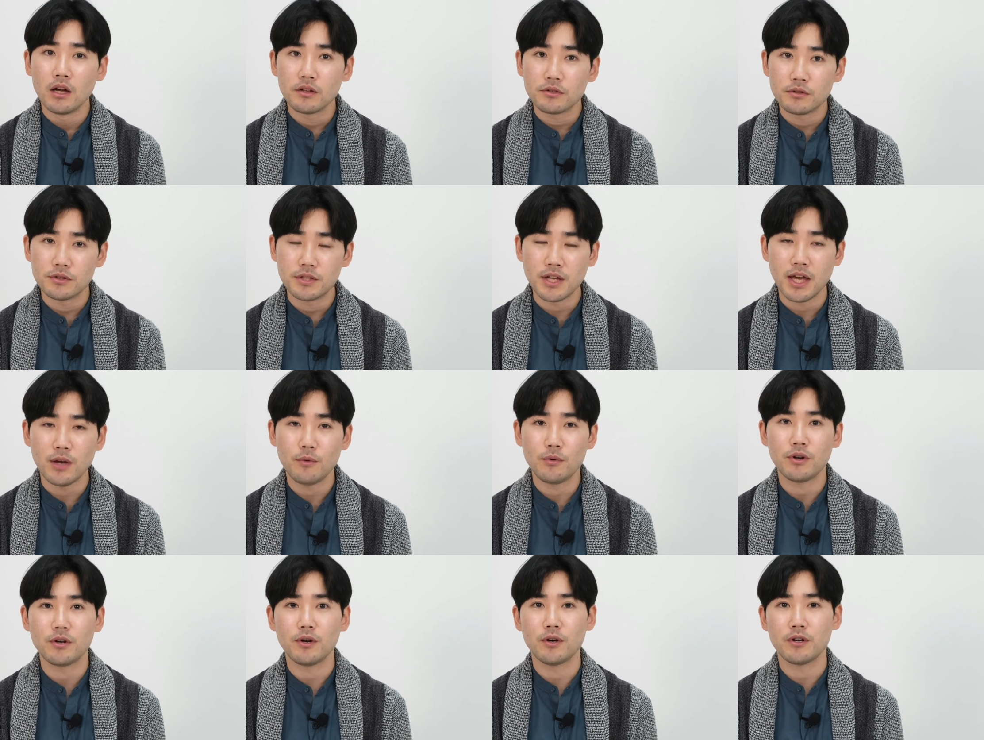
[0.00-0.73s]
Today
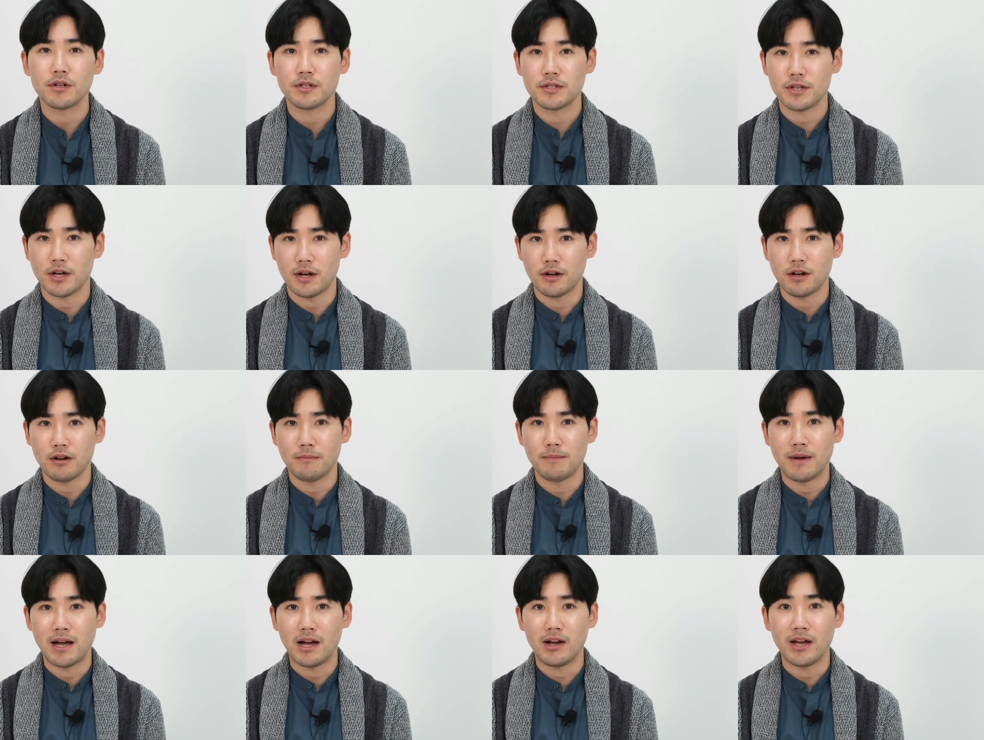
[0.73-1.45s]
we're going to talk
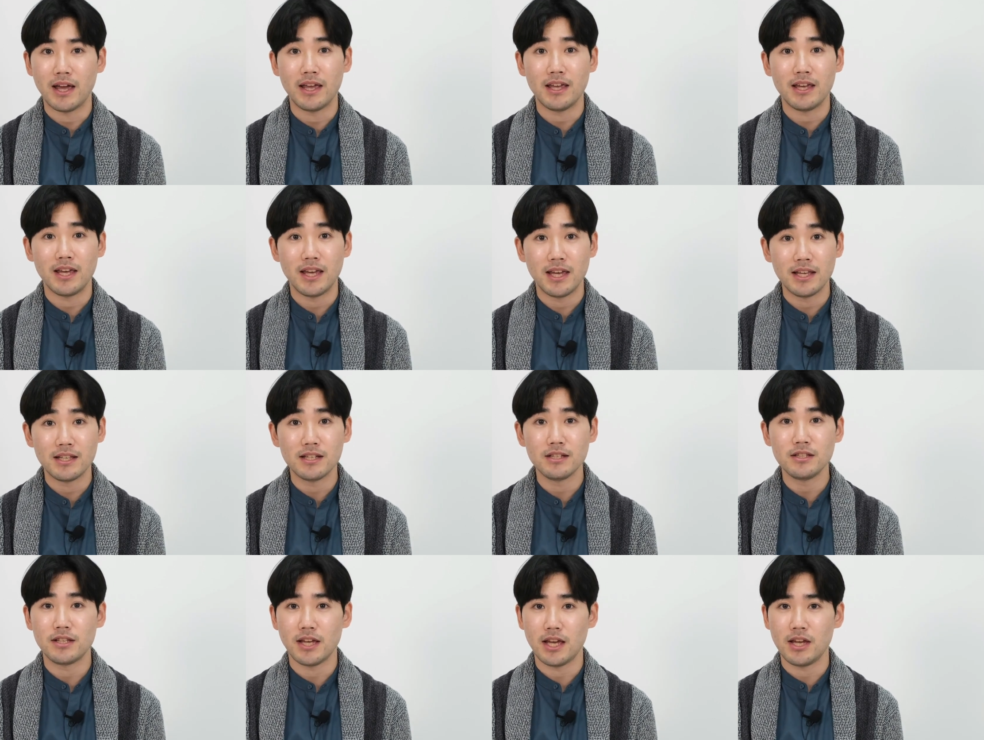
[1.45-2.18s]
about a
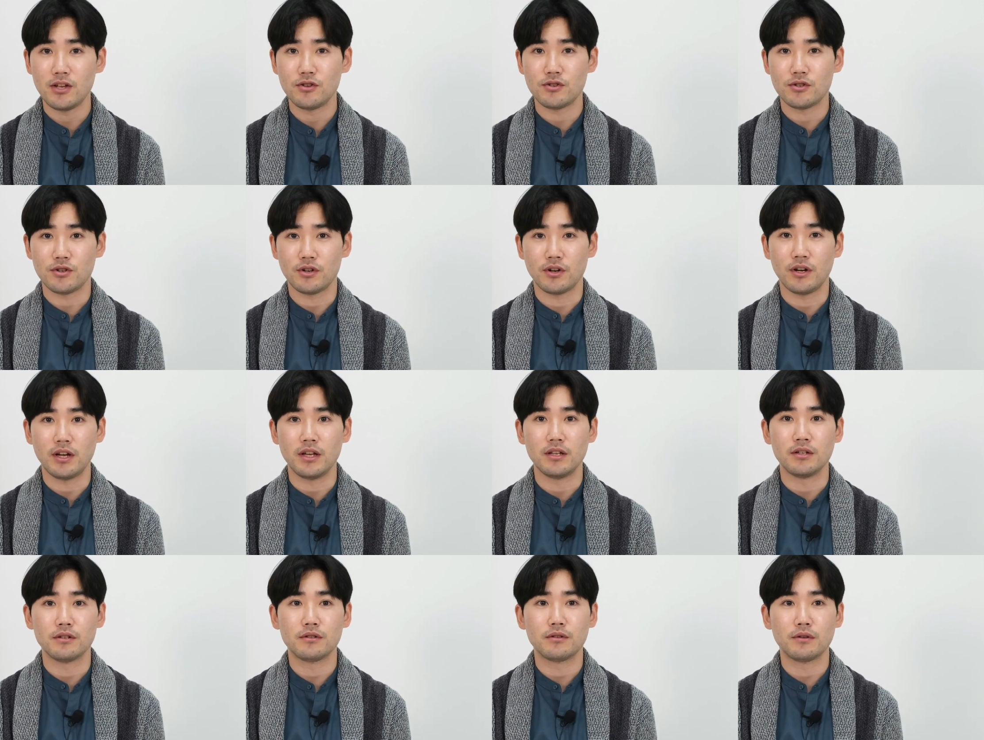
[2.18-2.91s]
hidden danger
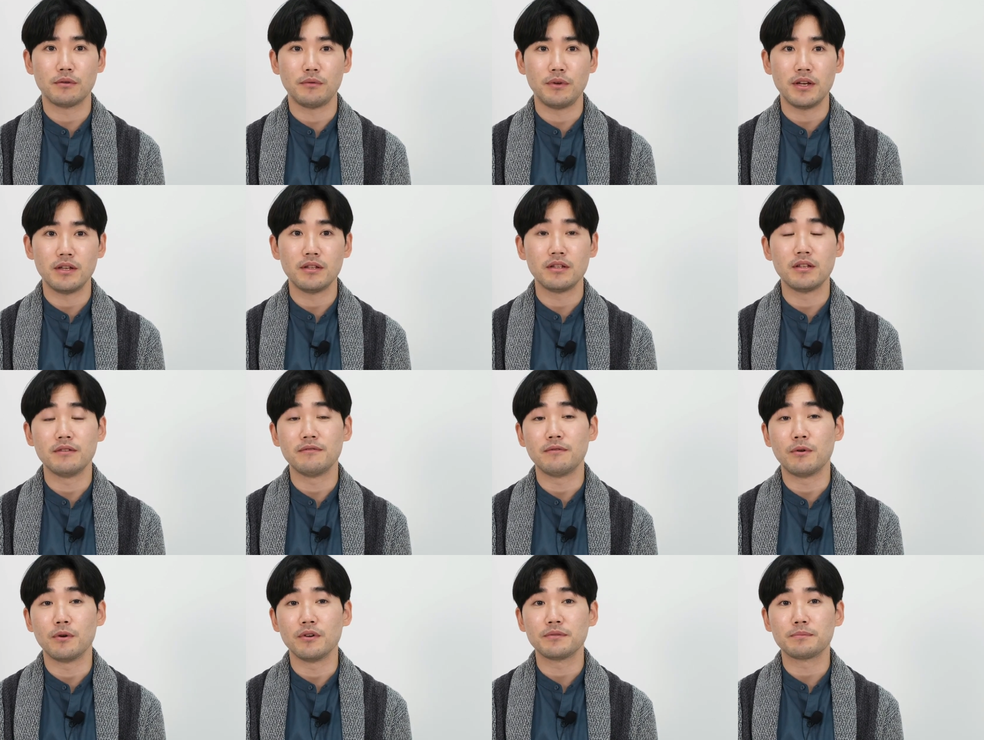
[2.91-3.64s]
in Korean
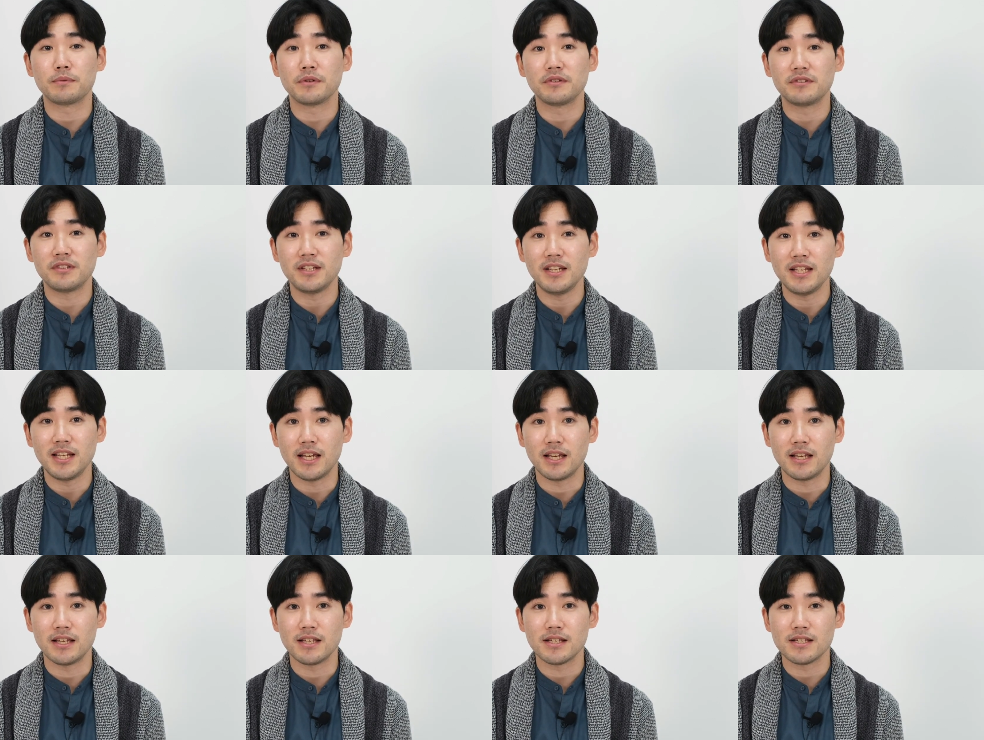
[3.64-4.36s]
divorce
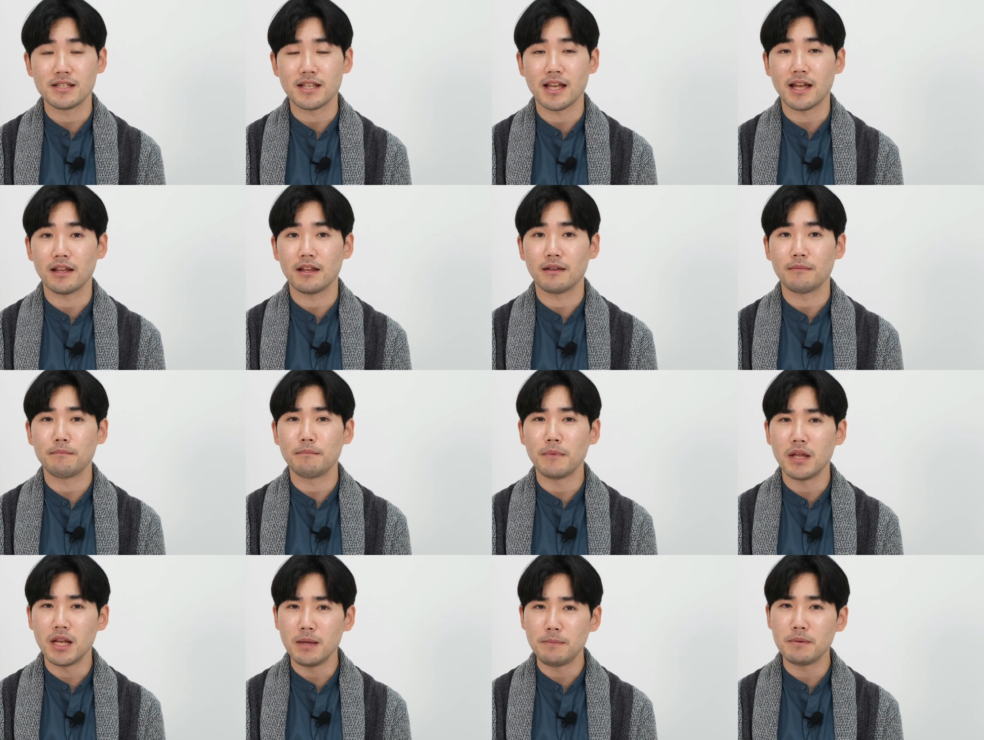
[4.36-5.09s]
proceedings that
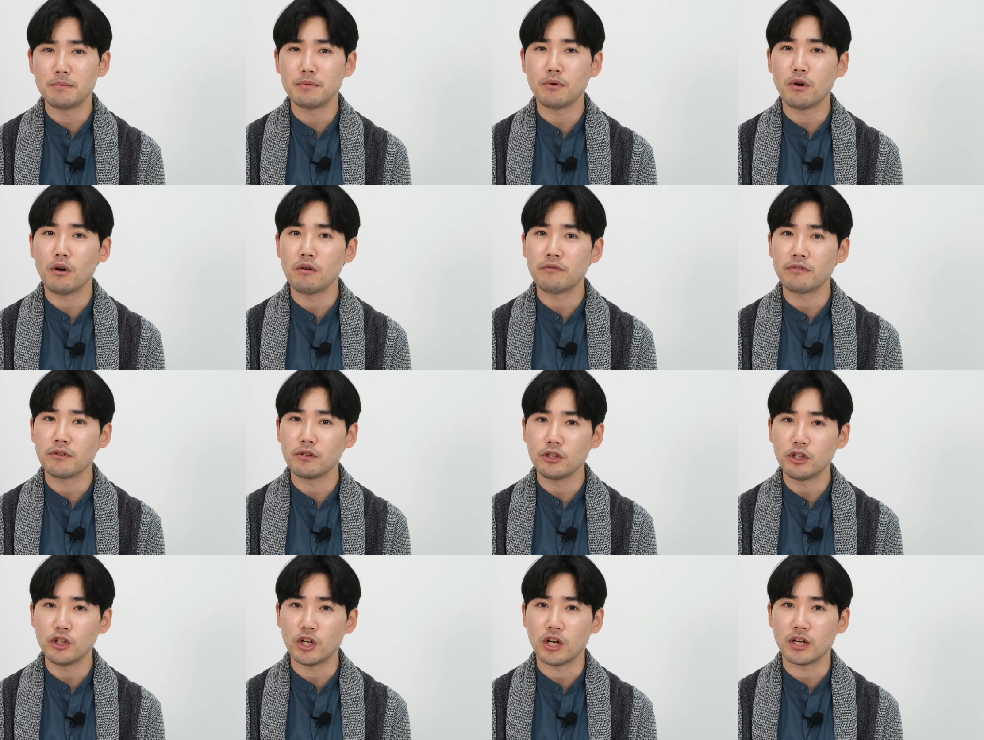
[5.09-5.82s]
many people
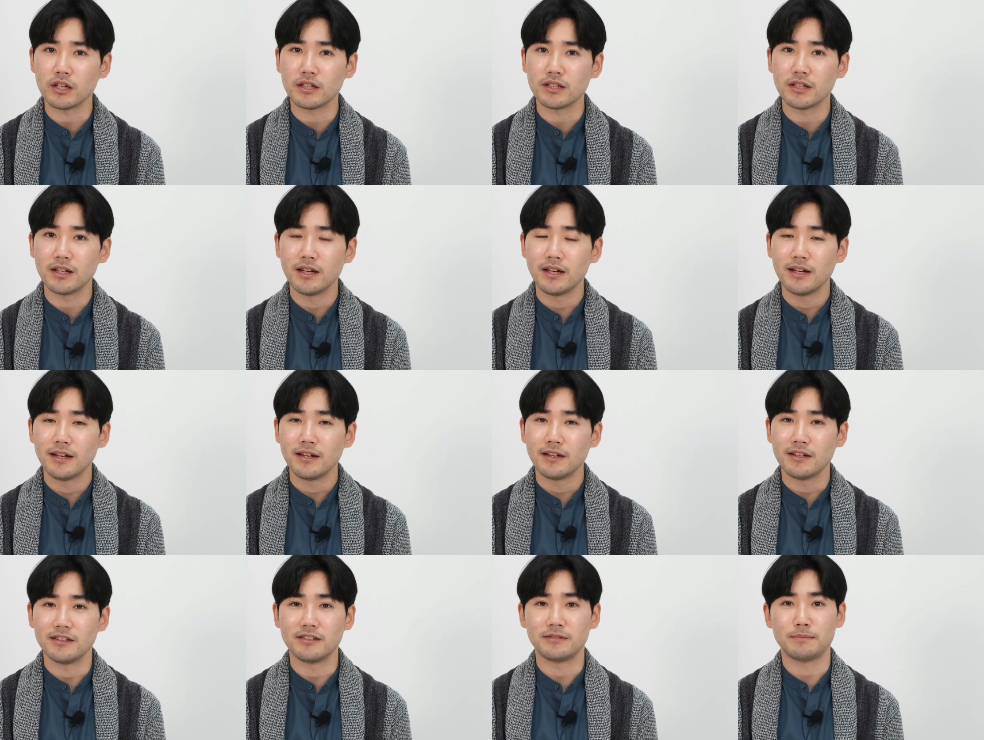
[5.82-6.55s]
overlook,
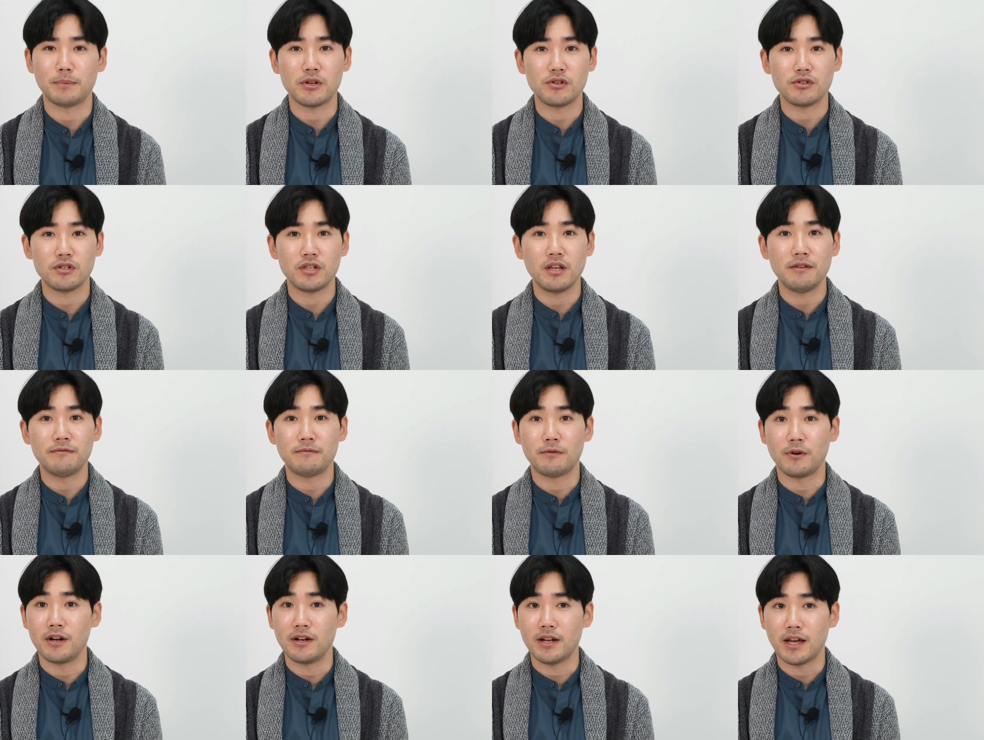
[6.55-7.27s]
especially
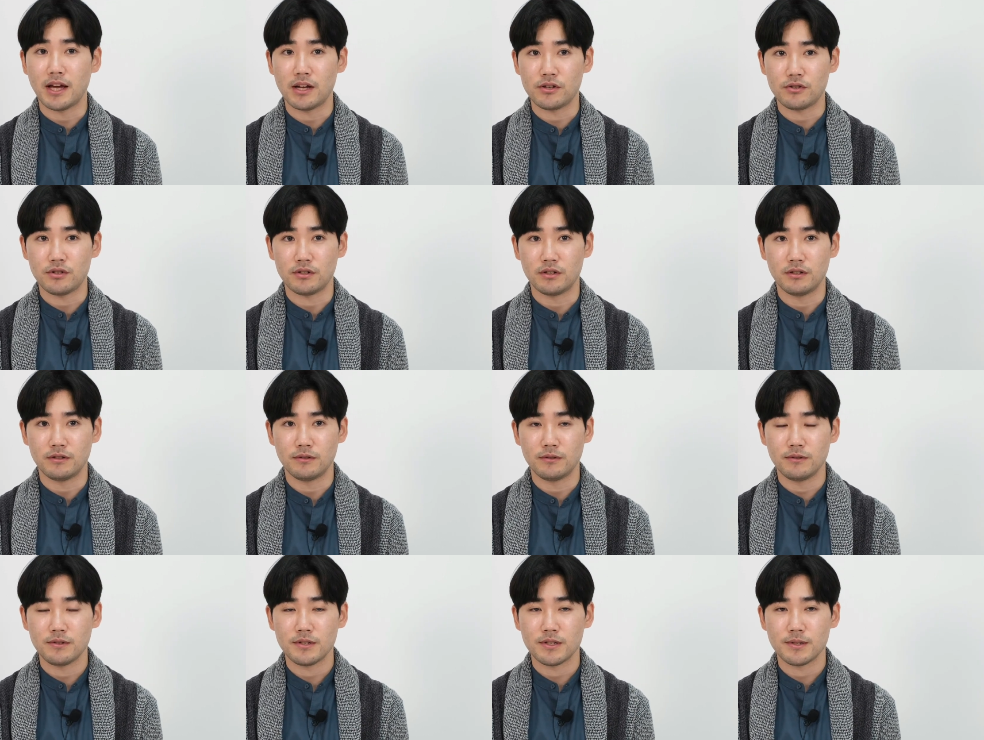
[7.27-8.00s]
foreign
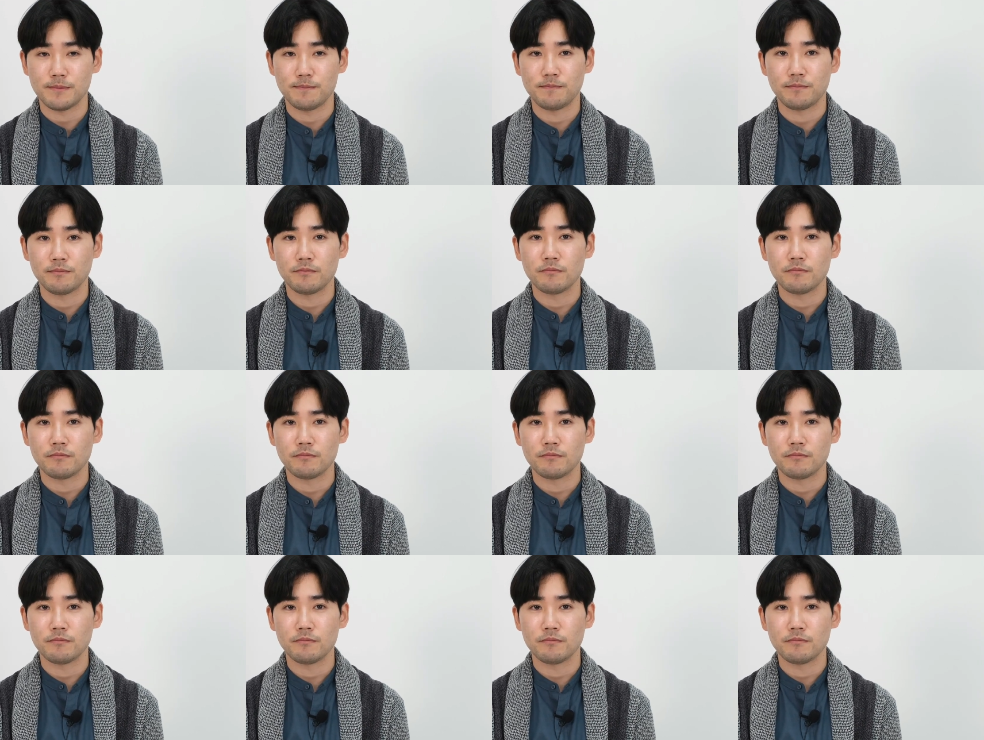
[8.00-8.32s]
nationals.